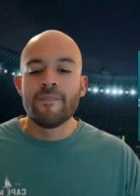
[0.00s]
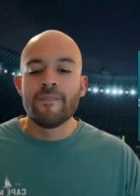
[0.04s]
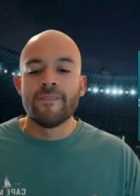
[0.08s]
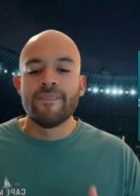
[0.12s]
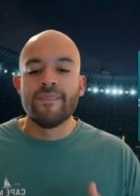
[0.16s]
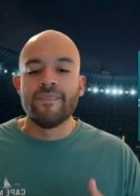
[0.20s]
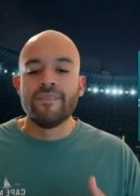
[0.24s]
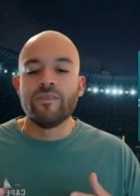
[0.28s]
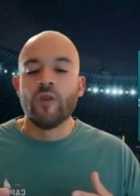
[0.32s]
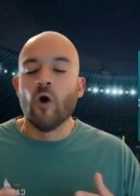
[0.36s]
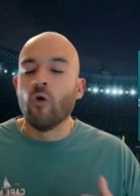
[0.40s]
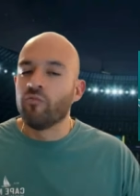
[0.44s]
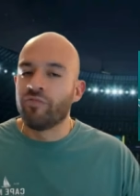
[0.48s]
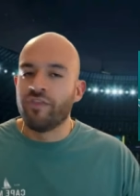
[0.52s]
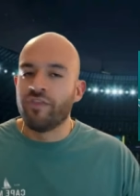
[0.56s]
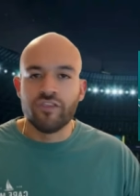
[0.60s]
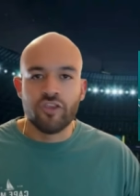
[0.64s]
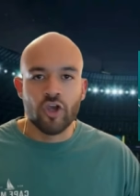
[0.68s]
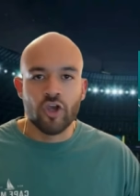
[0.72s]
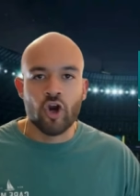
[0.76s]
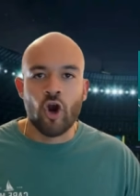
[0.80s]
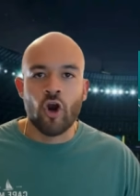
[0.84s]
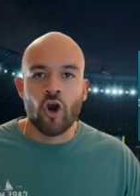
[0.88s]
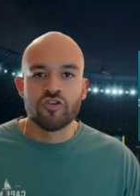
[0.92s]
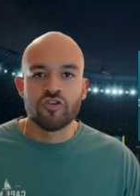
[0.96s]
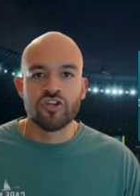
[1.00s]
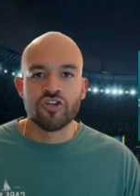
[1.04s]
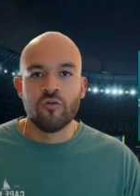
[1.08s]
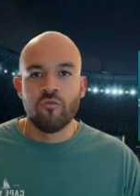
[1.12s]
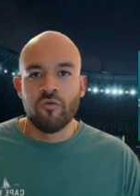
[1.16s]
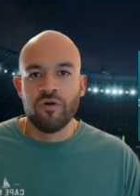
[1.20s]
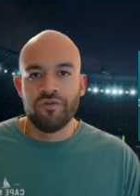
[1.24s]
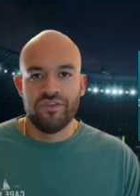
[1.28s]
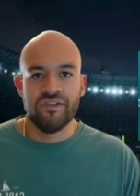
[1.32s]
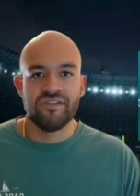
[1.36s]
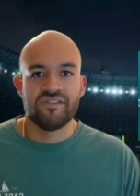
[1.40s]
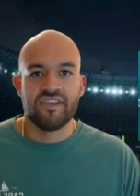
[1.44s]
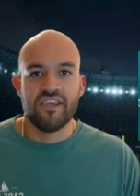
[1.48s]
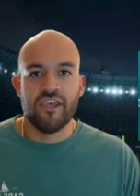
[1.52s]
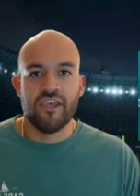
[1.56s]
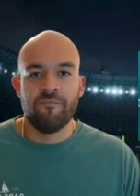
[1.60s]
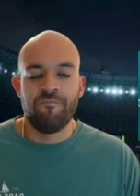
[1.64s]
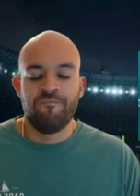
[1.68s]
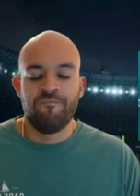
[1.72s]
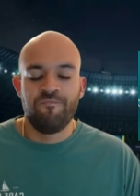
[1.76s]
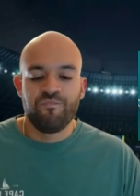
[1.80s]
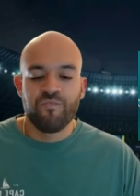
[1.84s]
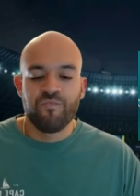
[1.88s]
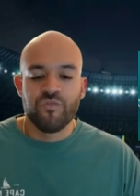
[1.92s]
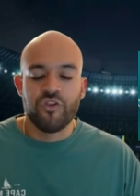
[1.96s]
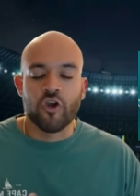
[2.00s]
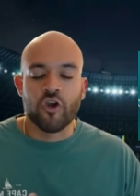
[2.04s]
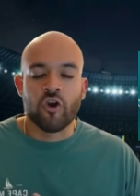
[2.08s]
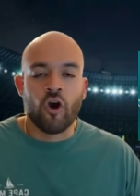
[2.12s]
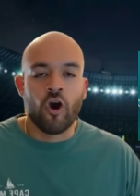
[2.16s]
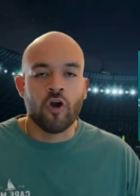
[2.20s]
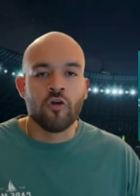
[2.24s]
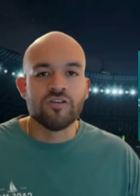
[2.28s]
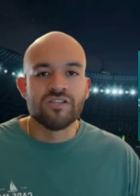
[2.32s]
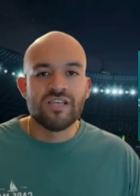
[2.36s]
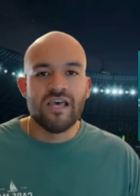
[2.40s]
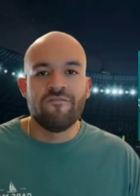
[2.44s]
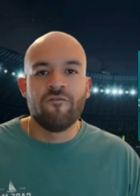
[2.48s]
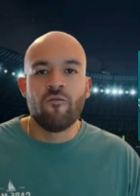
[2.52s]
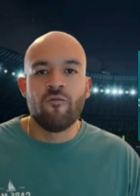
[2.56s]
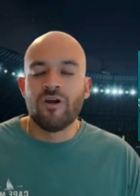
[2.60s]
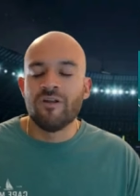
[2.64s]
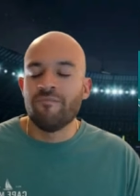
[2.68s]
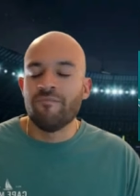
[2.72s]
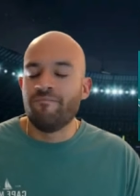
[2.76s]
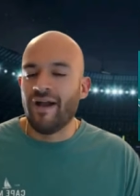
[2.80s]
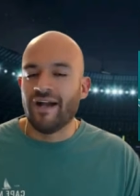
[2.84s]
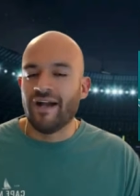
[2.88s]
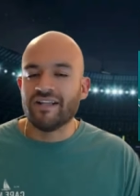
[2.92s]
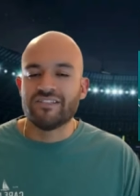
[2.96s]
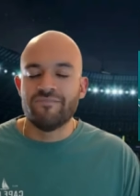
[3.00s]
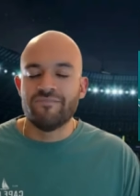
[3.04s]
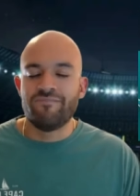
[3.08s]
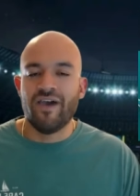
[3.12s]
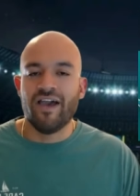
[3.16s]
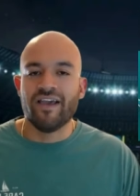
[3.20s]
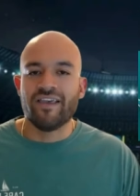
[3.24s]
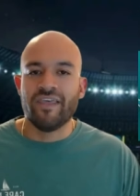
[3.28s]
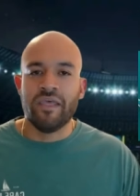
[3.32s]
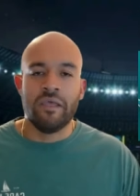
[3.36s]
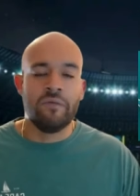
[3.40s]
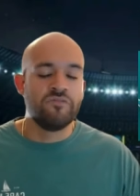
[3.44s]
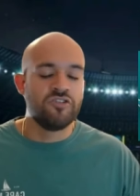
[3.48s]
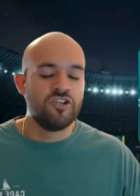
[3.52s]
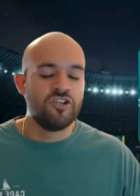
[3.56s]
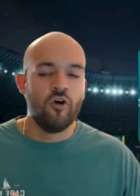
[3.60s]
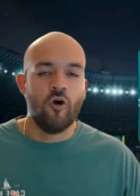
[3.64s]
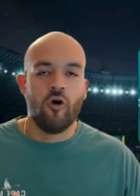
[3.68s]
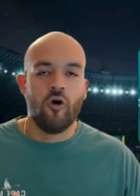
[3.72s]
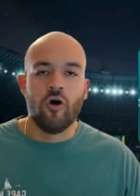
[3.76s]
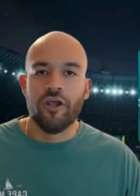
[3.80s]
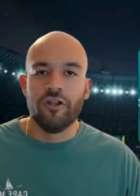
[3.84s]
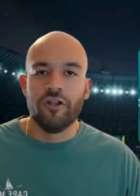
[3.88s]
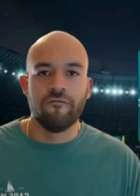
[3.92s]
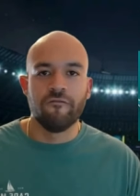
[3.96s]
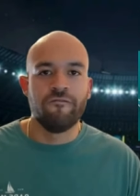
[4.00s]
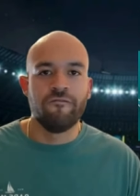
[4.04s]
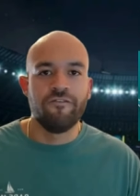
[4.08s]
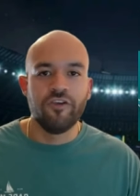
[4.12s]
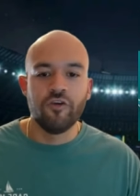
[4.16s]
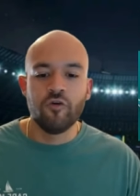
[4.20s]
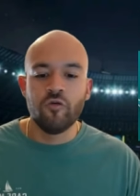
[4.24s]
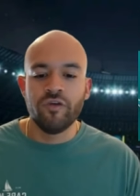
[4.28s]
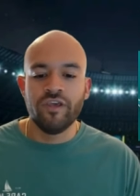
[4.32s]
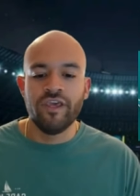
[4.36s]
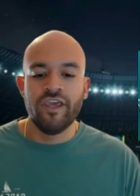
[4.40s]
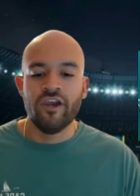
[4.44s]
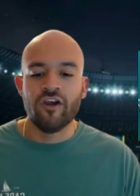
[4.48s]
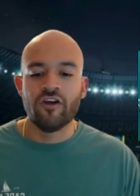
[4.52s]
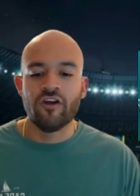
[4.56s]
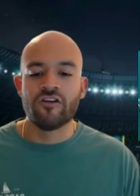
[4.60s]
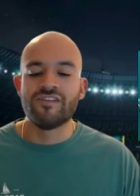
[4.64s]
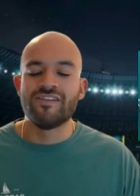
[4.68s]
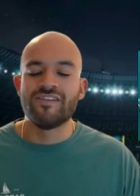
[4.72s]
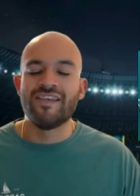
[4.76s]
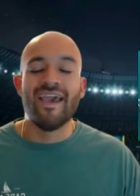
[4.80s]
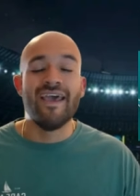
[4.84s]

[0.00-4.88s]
Don't think the Cardinals are going to win this game. The Cardinals haven't won back-to-back games in a few years,